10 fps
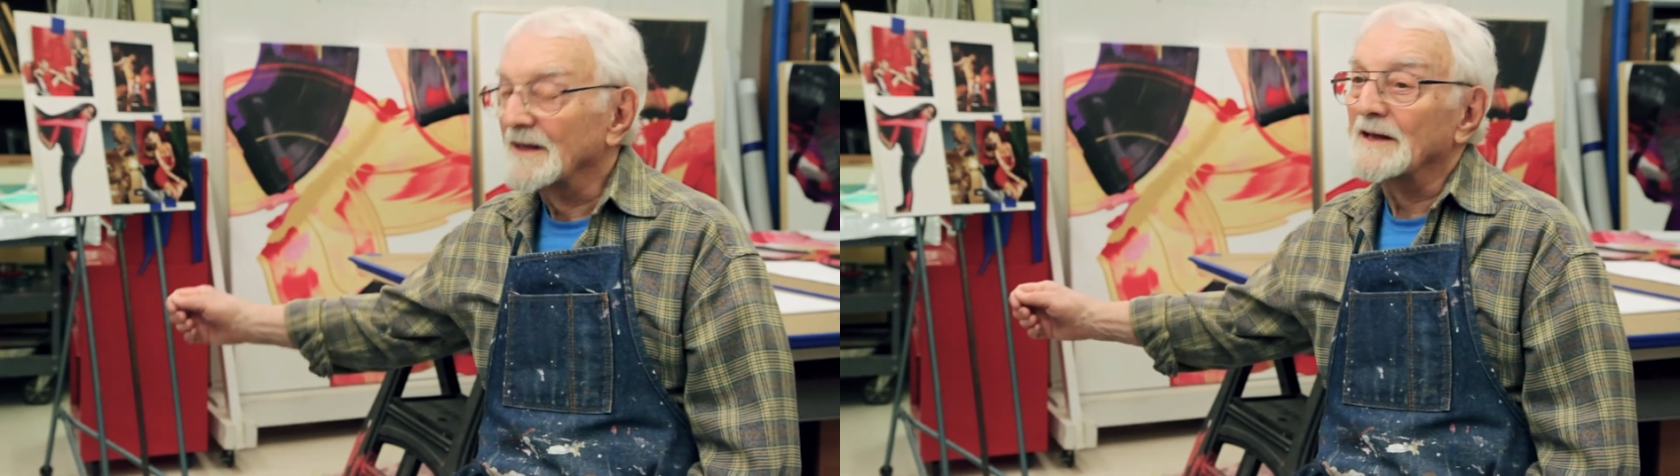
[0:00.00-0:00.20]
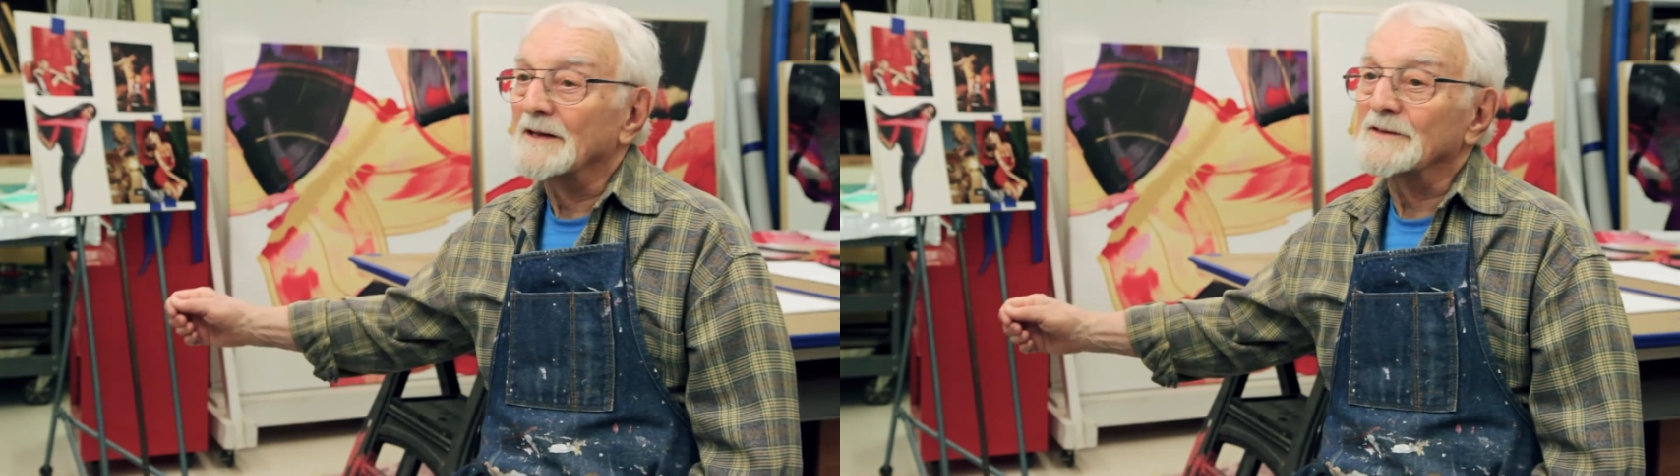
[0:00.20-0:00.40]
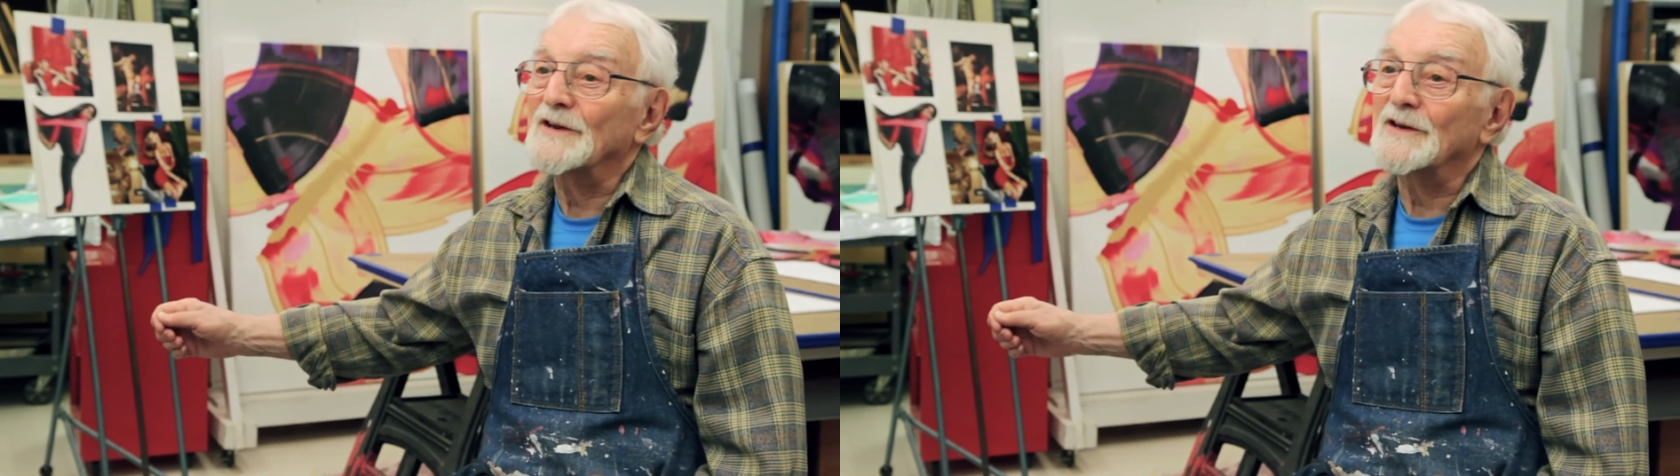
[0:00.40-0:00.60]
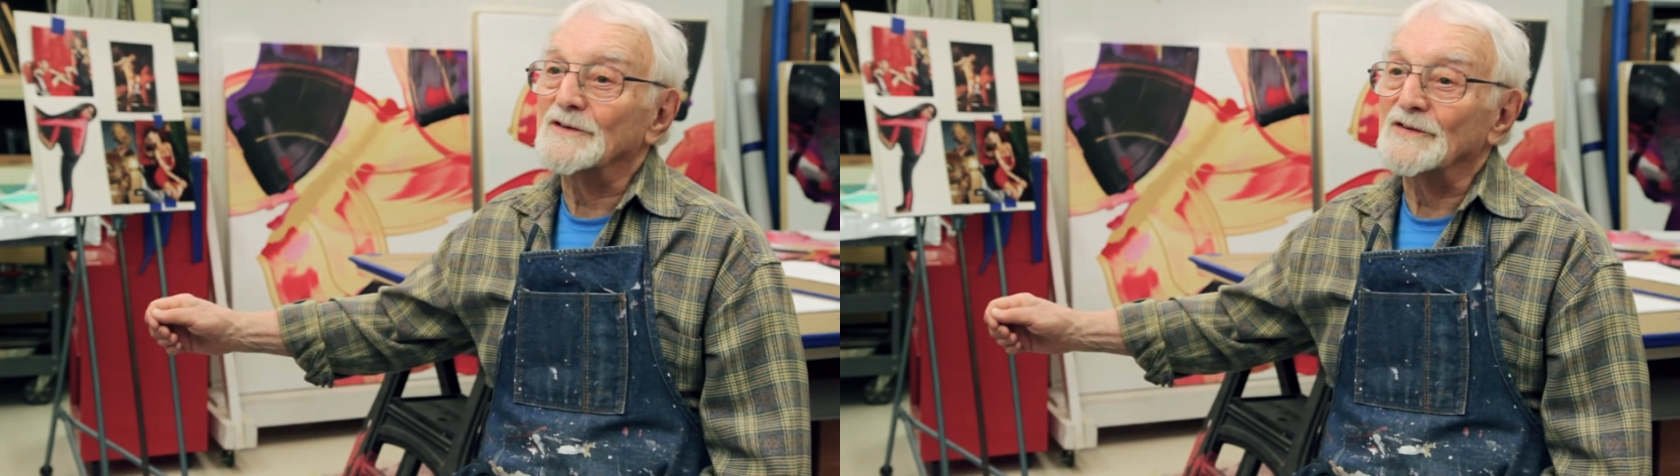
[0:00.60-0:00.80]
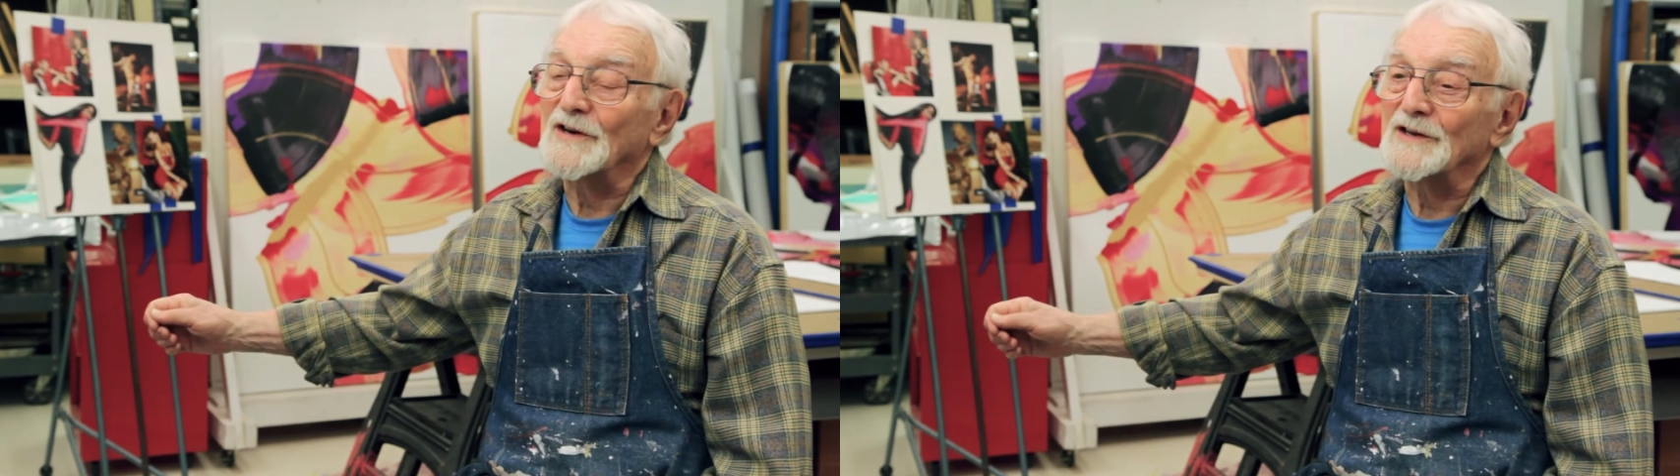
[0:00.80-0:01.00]
I take a
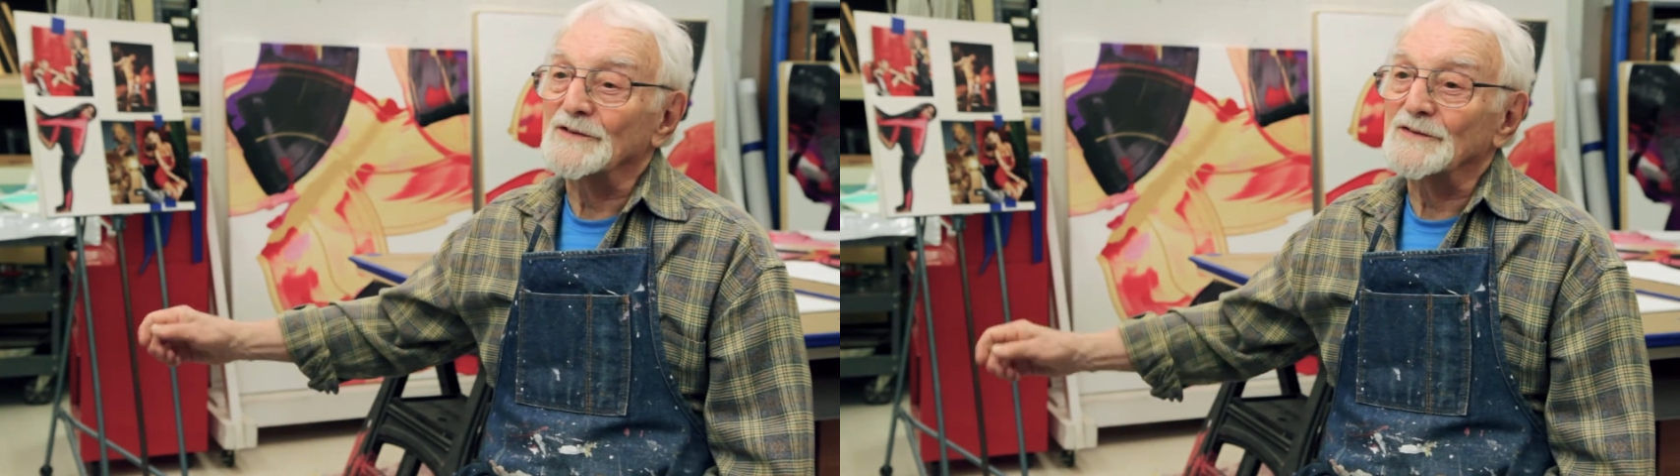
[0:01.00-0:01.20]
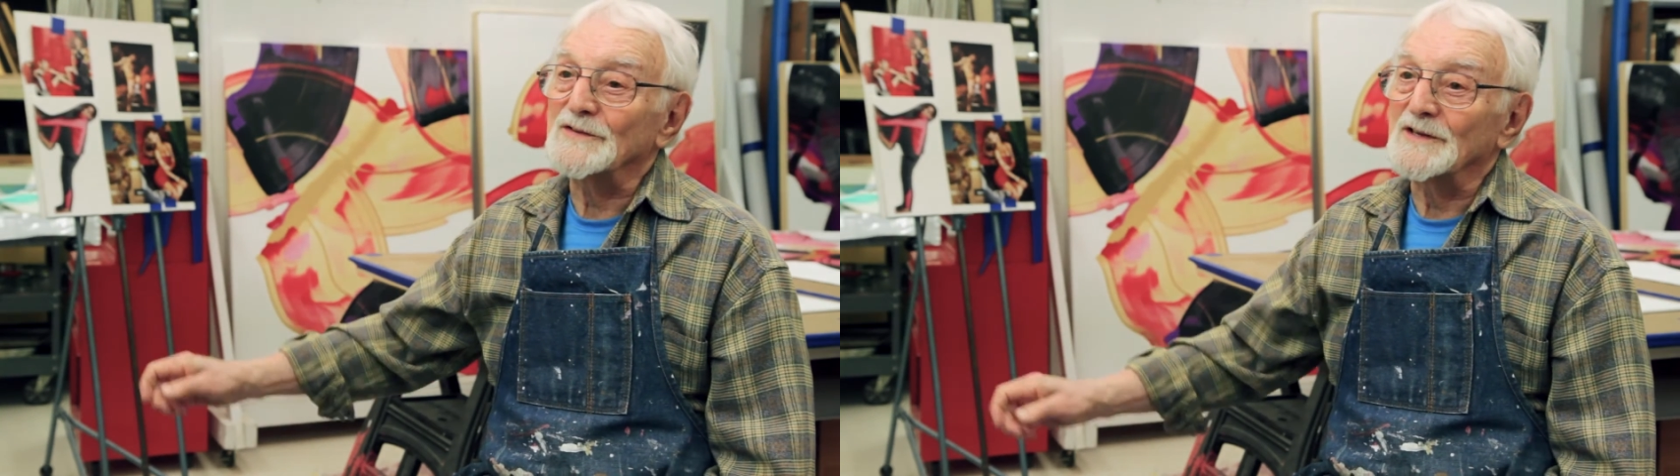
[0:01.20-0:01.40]
chance